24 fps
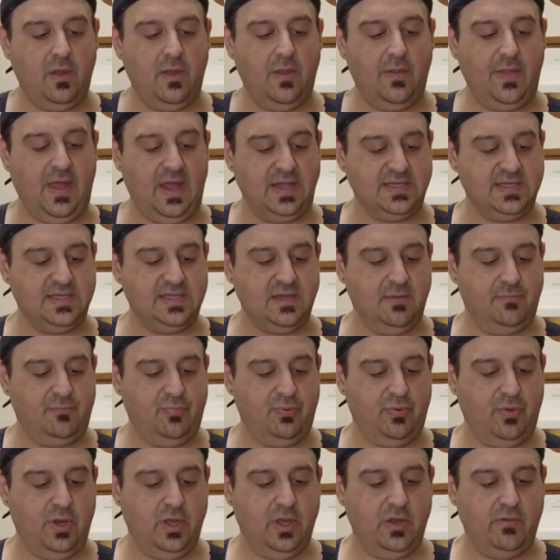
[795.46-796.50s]
That's a
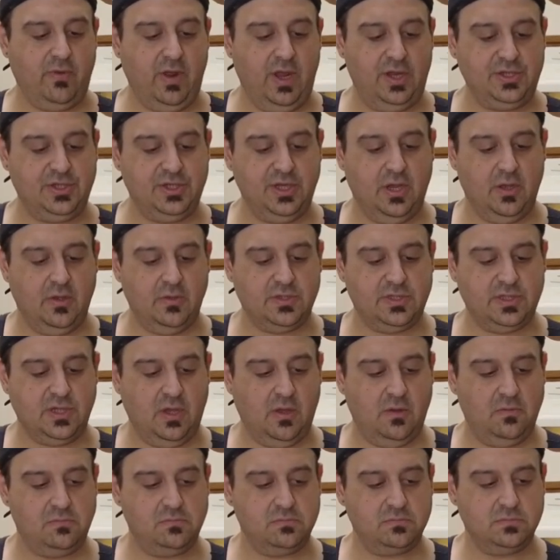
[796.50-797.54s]
pretty good ratio,
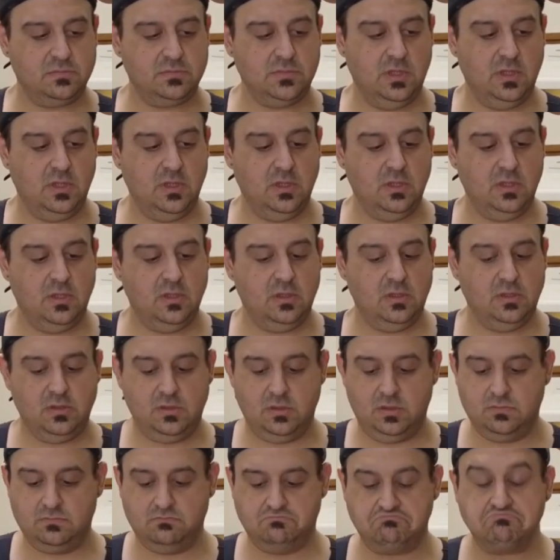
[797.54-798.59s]
so
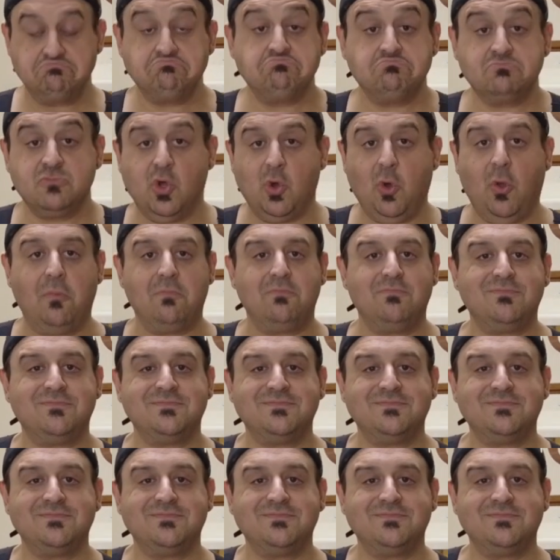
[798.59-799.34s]
cool.